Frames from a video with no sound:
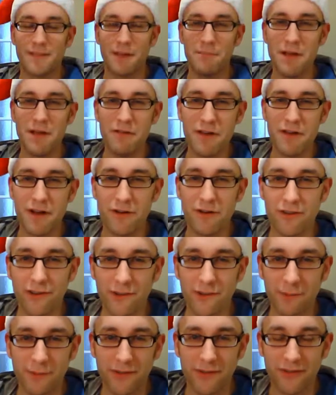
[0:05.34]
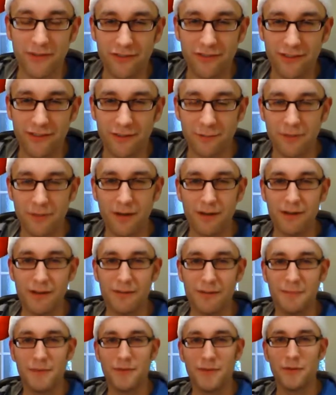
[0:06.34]
Merry Christmas and
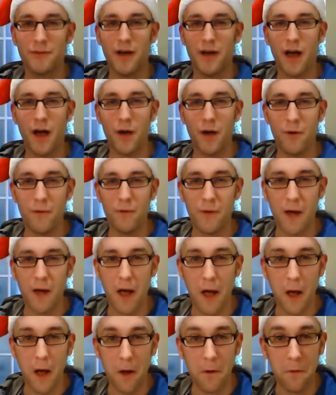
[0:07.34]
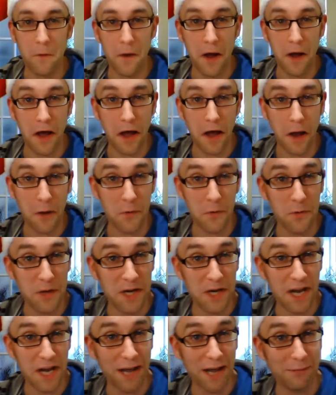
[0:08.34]
welcome to Ho Ho
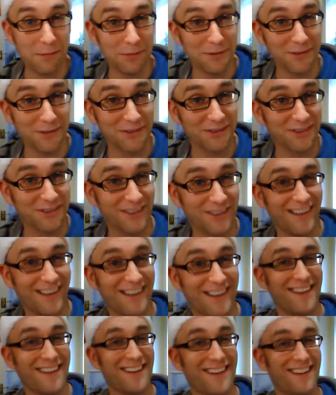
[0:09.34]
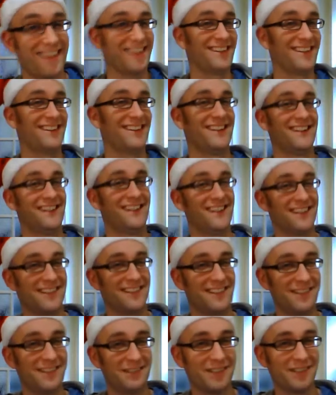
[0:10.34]
Holy Habitus.
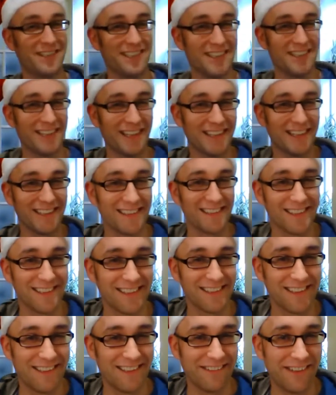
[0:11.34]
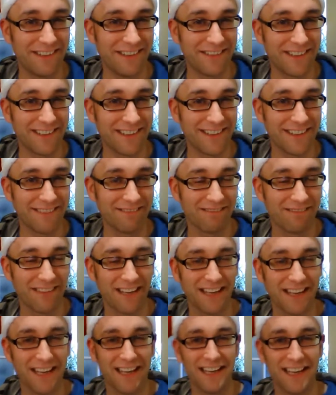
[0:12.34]
See what I did there? Very funny.
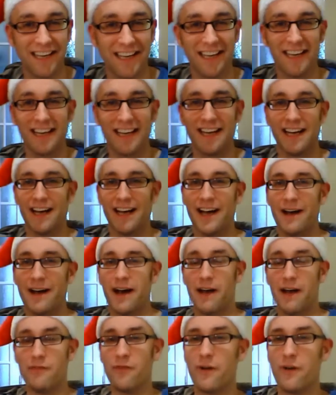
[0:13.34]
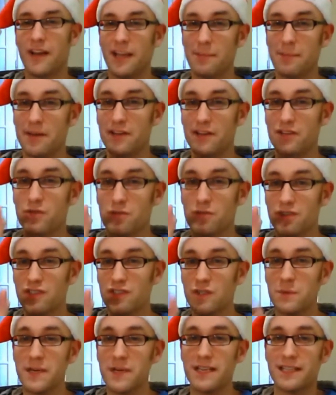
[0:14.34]
I thought I'd keep it short and
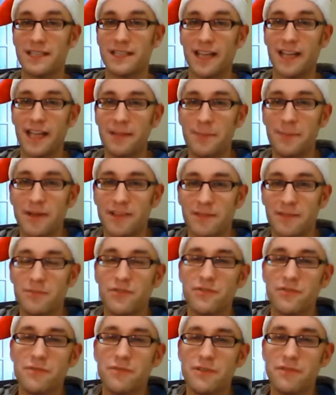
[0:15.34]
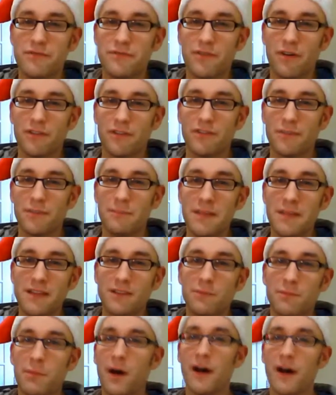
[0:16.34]
sweet today because I'm sure you've got
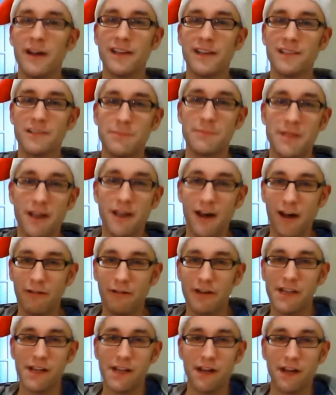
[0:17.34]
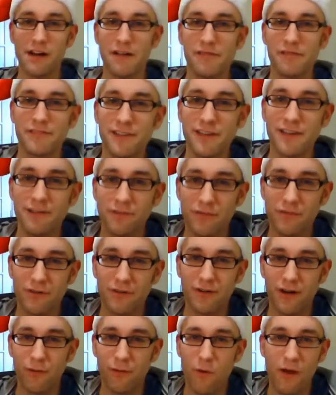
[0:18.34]
mince pies to be a hurrying after,
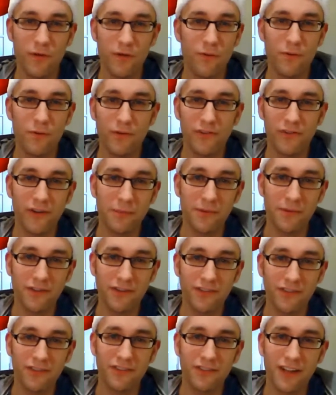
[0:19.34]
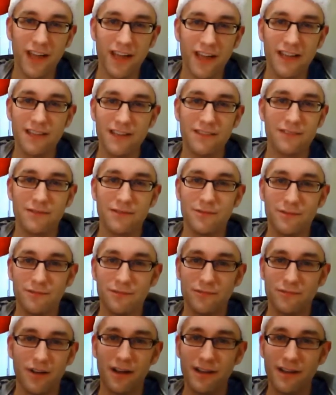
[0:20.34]
or a one horse open sleigh to
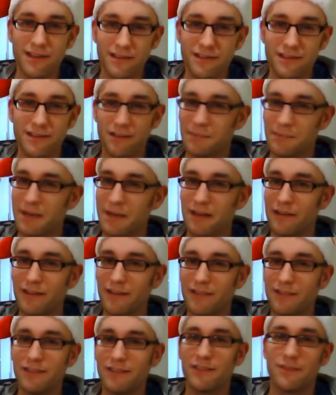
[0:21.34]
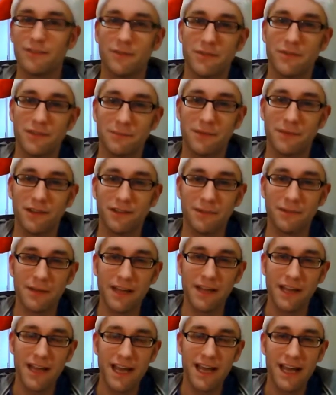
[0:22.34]
ride into the middle distance or something
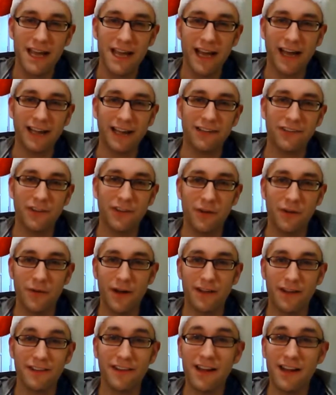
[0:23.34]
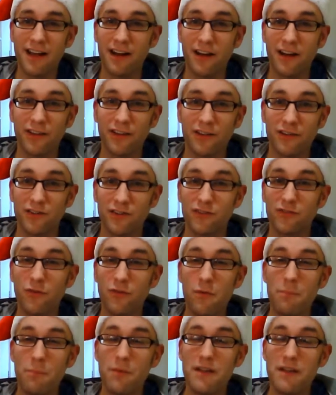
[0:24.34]
similar. And so today I'd like to just
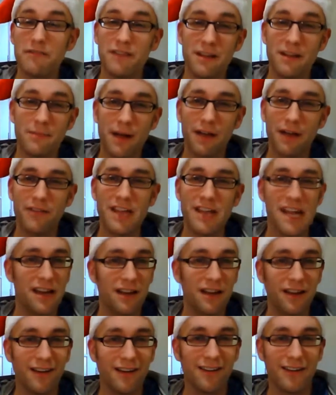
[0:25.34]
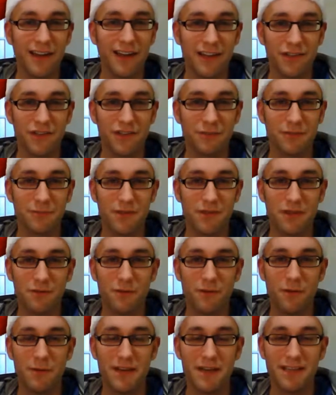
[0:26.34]
talk briefly about the incarnation, which is
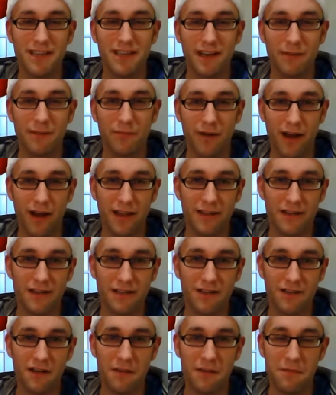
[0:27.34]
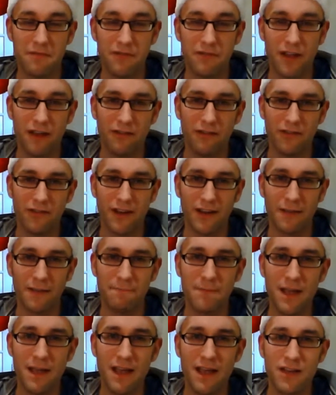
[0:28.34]
what we celebrate this time of year, isn't it?
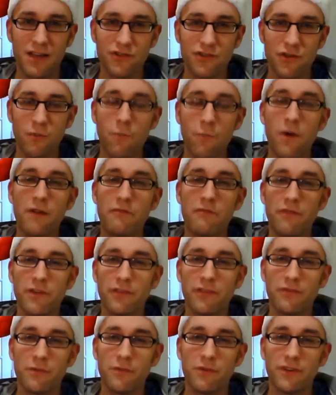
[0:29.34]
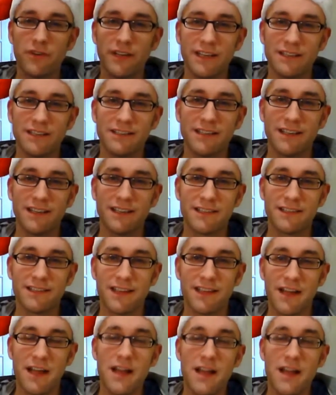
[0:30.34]
John 1 verse 14 says,